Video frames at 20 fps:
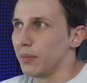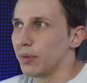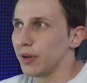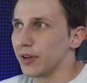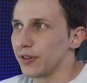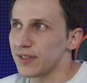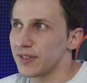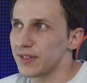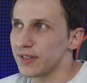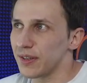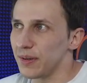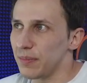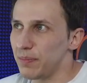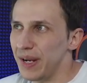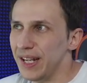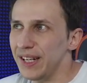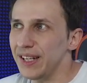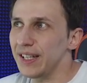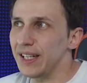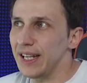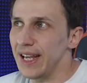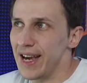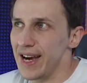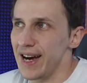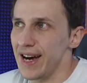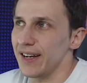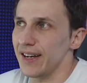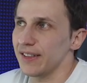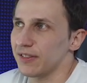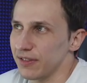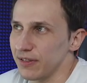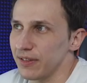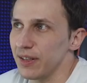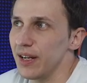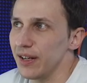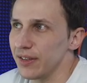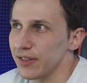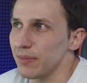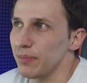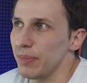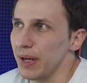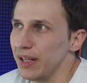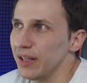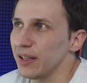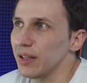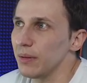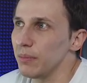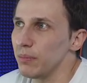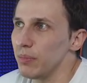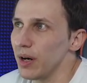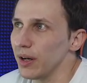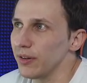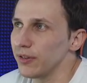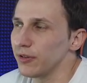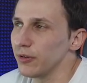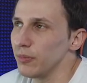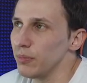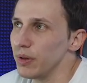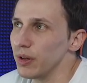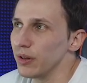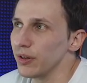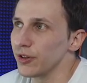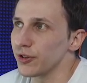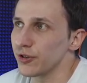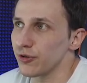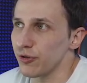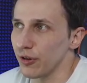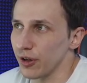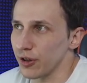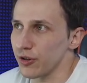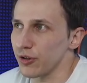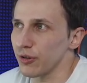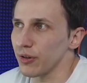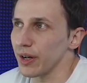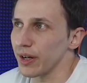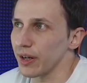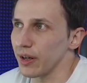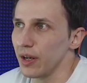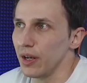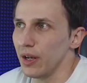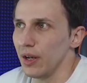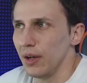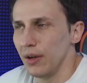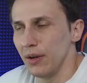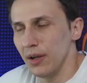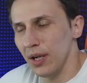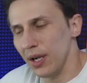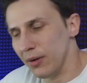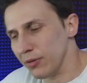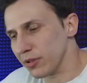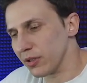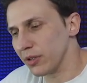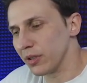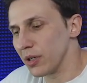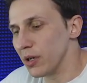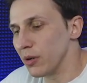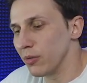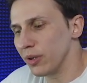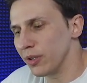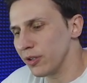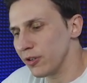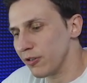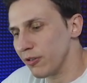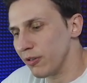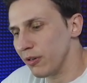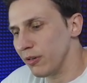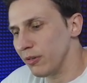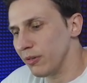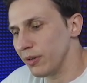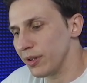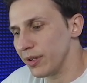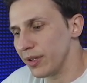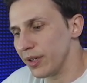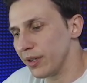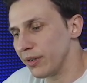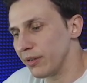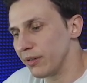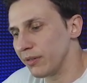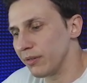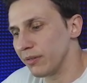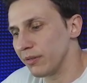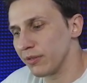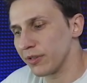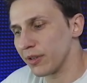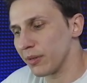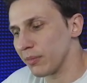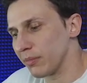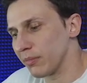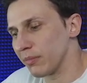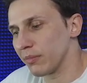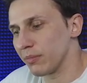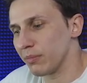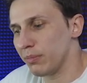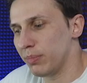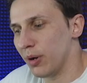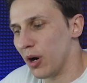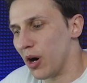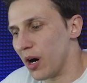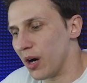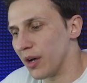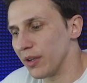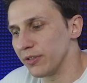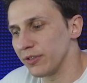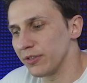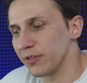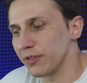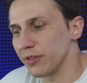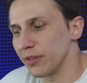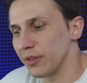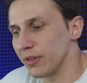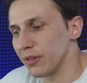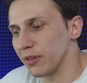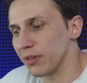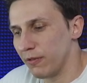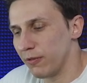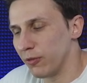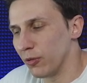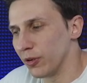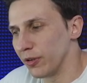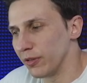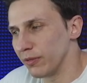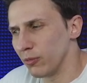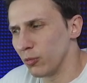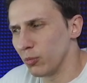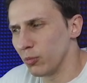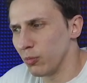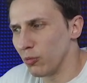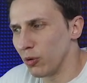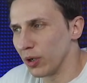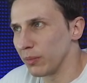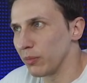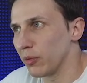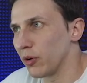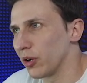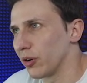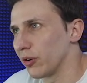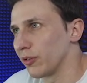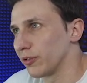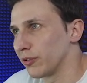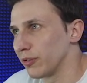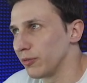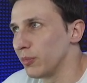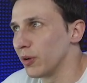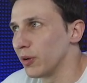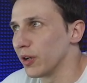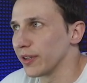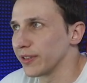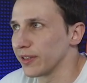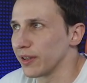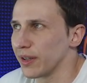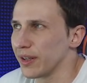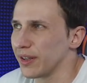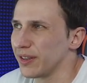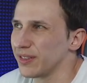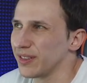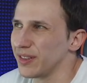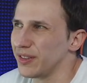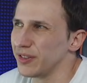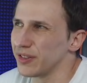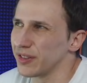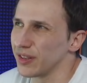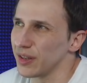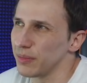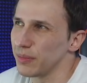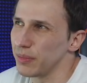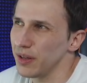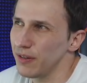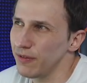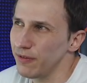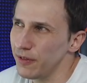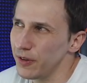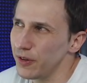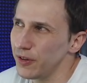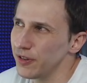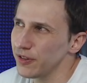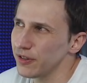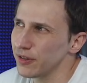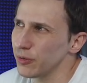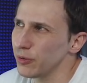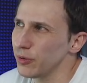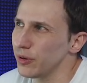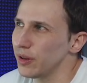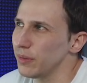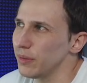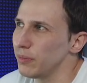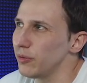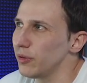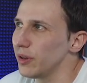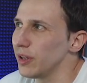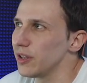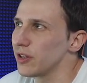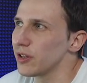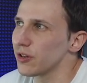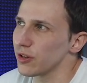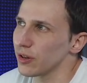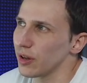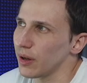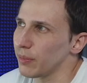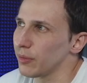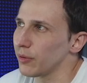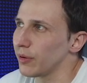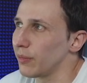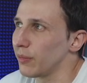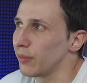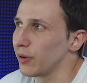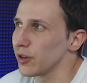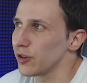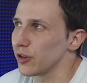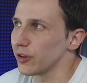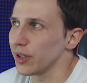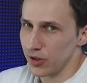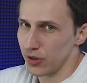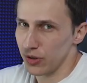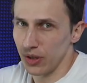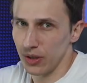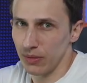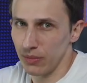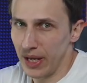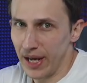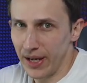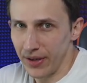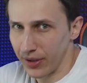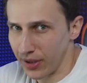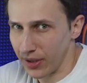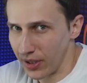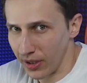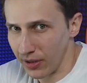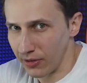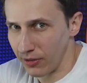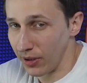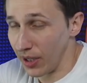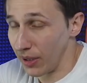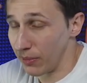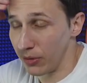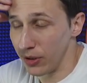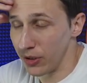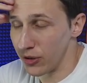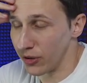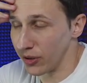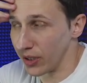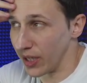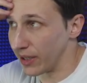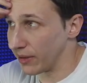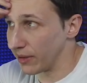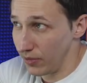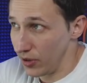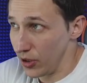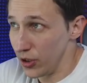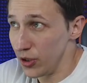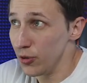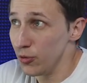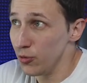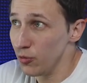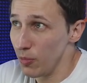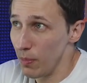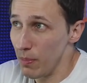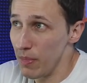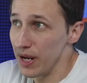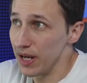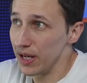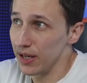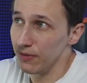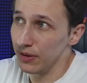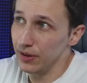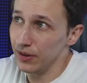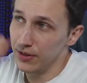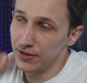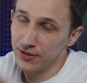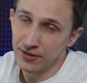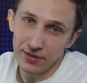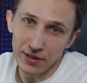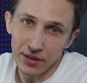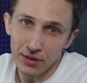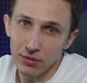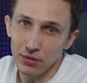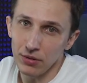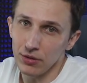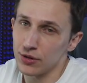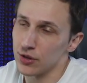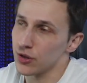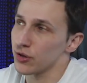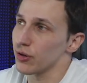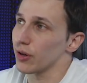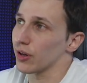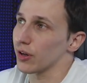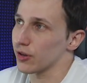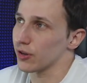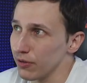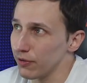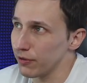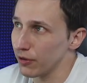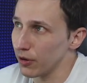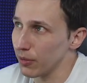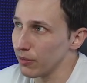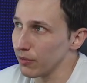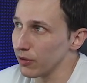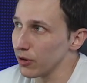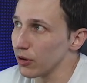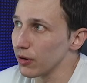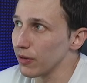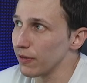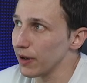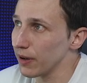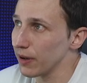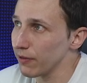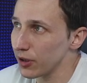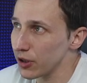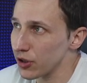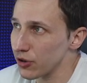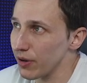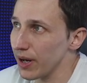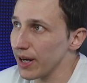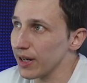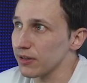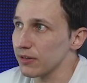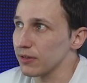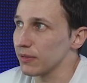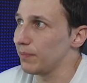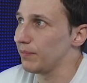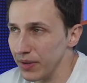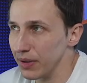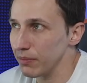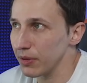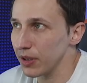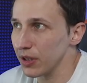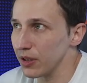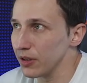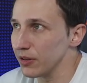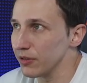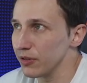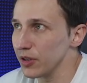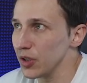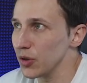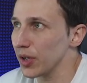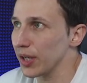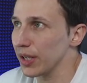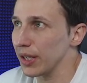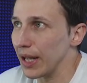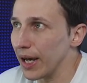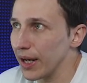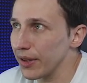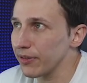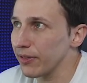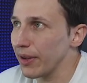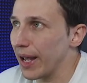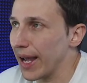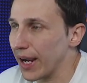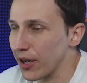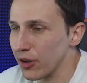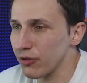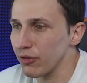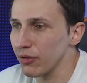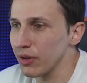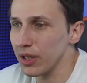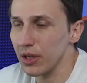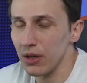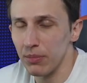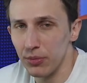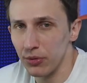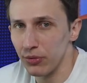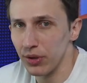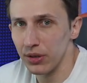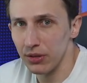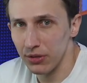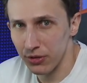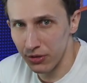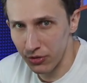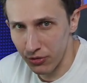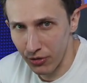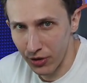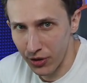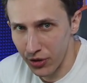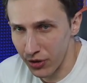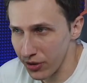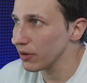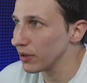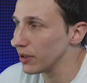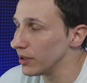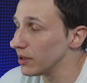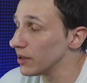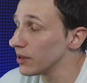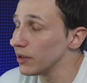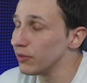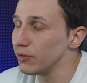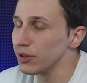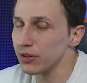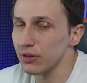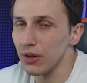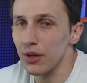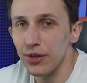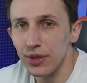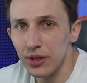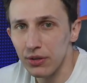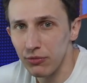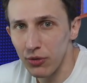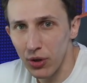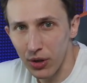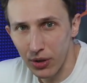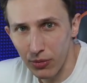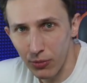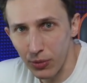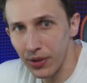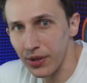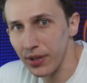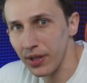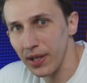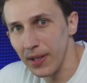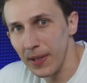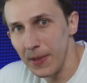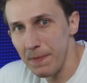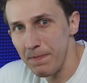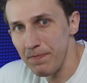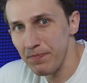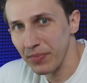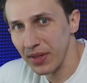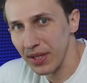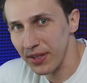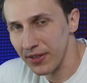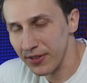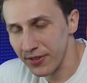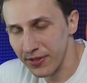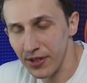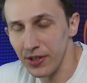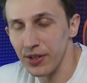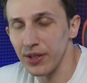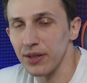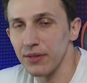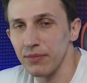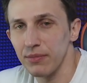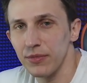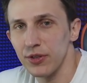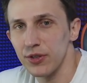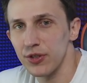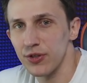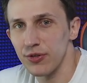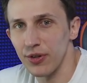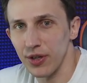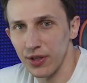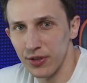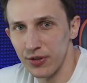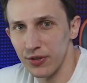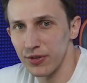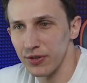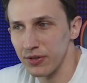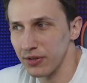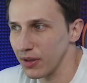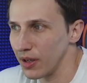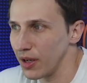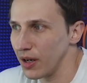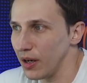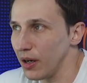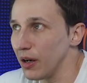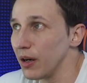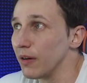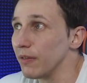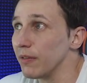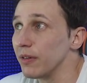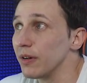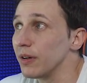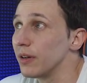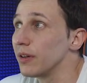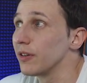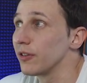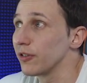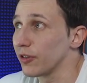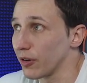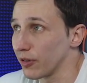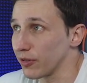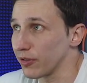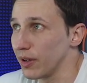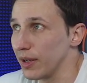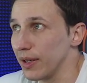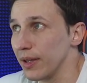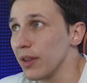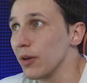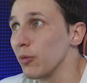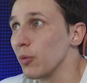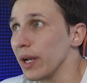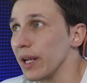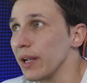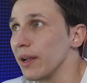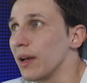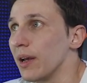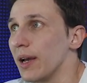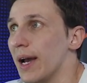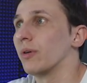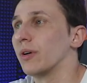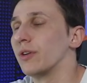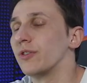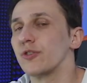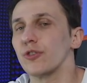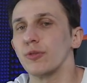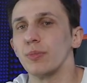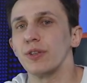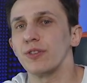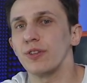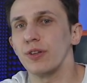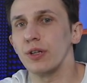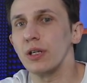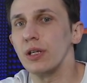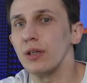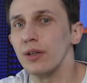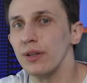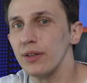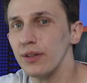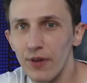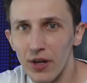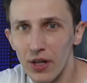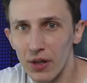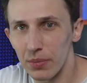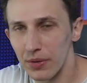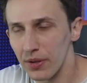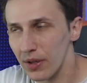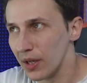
But it's a pain in the ass. Yeah, it's a pain in the butt to build a structure. Like, how is going to go intro, and then some pause for 1 bar or 2 bars, and then there's going to be a verse or a bridge. Should I put a bridge or not? Should I add a kick to that bridge or not? You may even steal structure from your favorite tracks, because you cannot actually copyright the structures, and there is nothing wrong with stealing structures of songs, the way instruments are gonna develop